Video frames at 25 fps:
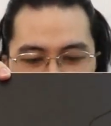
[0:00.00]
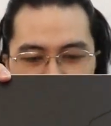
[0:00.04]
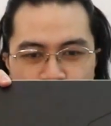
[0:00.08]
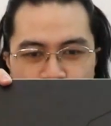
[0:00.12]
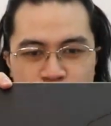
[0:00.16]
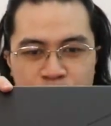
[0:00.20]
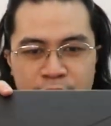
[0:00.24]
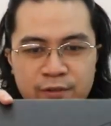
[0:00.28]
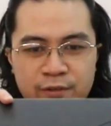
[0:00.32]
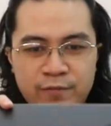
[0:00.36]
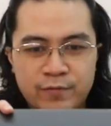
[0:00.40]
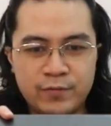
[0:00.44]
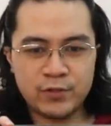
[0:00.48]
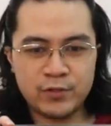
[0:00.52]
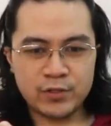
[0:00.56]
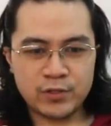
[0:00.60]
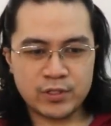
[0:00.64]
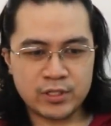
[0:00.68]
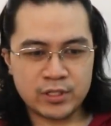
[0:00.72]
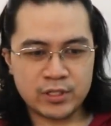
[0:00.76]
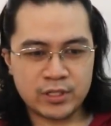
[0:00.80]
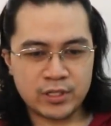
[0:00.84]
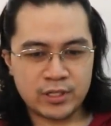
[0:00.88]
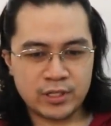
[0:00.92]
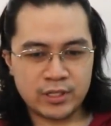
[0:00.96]

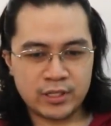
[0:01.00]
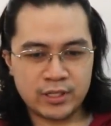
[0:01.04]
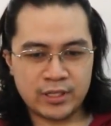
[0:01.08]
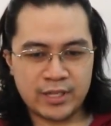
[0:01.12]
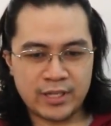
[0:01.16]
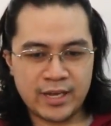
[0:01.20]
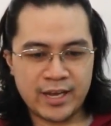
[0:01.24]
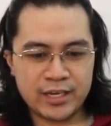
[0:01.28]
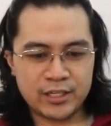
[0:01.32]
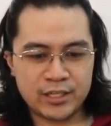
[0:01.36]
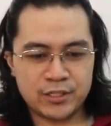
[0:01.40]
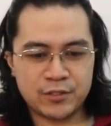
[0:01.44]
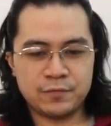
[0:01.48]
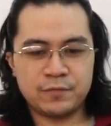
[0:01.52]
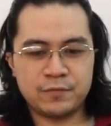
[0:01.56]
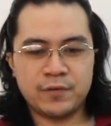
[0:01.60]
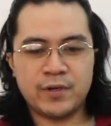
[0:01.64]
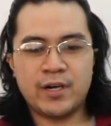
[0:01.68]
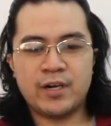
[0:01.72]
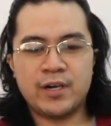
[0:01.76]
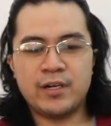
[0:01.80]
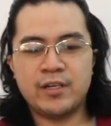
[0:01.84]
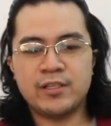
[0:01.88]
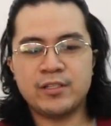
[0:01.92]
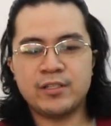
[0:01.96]
previous Dash
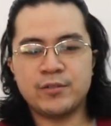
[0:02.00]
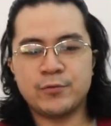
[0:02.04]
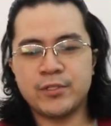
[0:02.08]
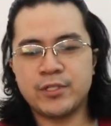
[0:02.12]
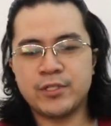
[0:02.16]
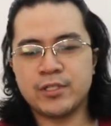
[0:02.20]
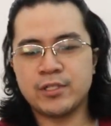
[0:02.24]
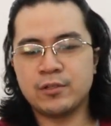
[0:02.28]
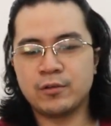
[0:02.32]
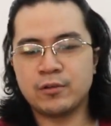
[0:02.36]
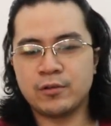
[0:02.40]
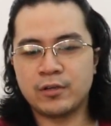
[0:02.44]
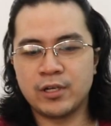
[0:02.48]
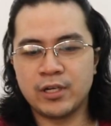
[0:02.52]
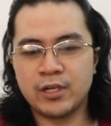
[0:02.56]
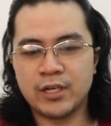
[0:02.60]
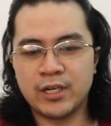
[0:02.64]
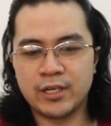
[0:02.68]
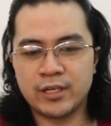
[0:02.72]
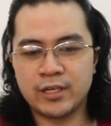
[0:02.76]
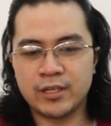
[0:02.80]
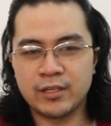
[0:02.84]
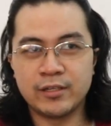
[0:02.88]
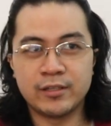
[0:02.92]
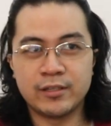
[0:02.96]
variant, which is looking
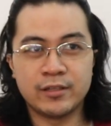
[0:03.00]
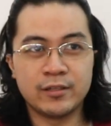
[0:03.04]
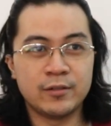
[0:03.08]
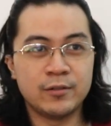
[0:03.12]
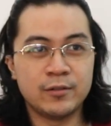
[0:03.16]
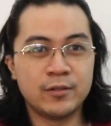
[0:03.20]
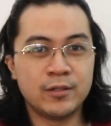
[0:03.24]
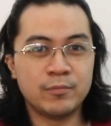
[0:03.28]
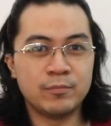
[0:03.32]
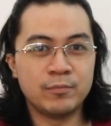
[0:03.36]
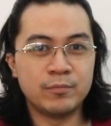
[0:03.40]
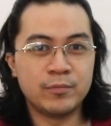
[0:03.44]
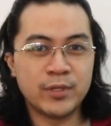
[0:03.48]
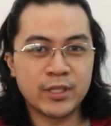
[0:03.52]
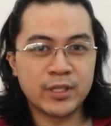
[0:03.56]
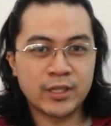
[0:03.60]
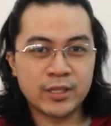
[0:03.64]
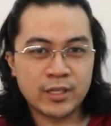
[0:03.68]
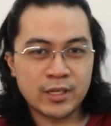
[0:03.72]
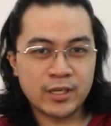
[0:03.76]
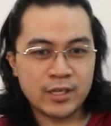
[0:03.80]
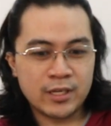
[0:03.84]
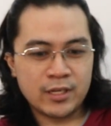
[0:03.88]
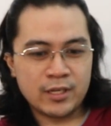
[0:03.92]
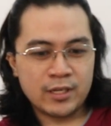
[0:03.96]
like a little bit
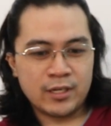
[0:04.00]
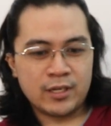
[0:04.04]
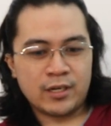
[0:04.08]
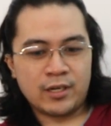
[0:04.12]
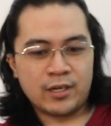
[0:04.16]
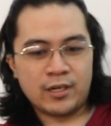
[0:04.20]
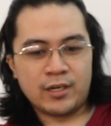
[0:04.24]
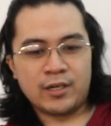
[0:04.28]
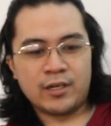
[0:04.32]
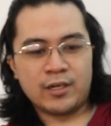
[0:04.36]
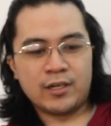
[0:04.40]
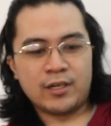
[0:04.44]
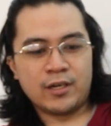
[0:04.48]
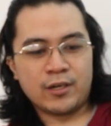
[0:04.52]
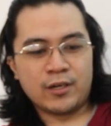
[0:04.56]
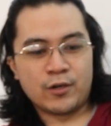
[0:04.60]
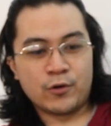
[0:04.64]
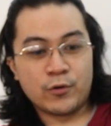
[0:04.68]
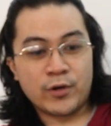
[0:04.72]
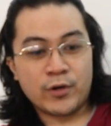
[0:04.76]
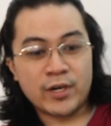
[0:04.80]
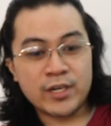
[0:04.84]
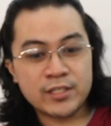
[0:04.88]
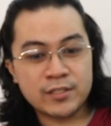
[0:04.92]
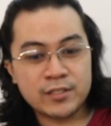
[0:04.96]

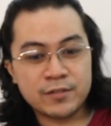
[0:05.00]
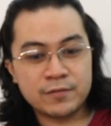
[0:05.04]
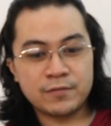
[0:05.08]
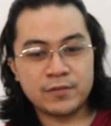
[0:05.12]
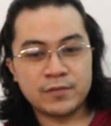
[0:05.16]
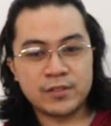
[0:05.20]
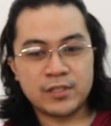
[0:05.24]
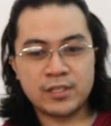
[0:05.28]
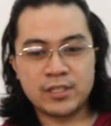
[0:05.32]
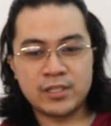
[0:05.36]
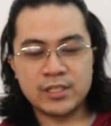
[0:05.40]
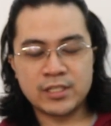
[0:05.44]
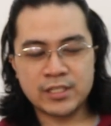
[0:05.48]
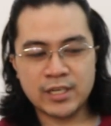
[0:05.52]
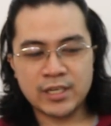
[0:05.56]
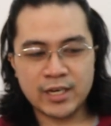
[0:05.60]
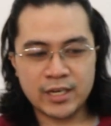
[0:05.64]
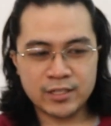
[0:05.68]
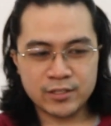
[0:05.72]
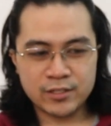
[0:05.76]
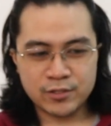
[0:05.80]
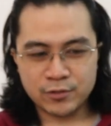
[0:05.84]
aggressive in the design.